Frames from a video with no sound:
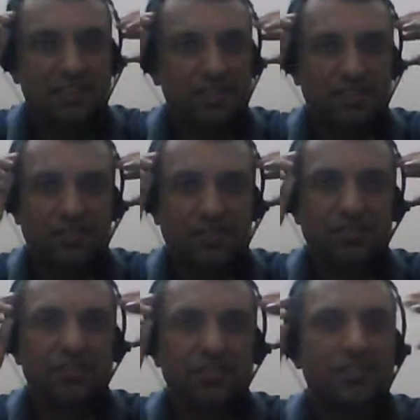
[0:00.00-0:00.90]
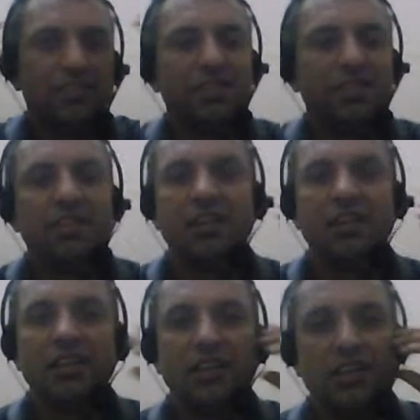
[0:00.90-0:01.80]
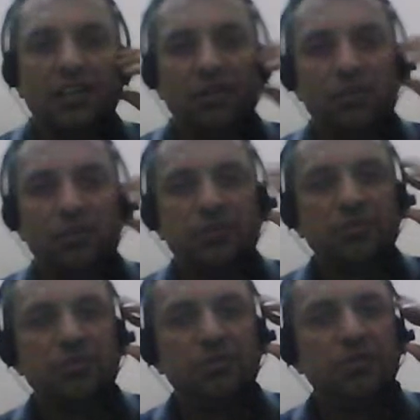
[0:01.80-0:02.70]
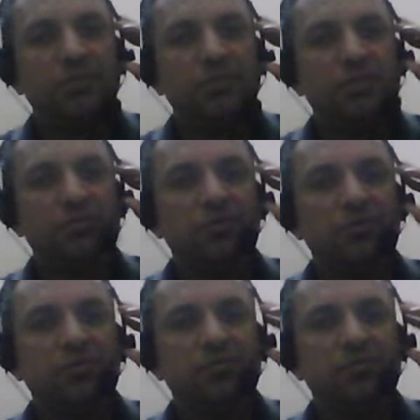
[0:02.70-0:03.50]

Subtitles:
So hope so. We will meet soon,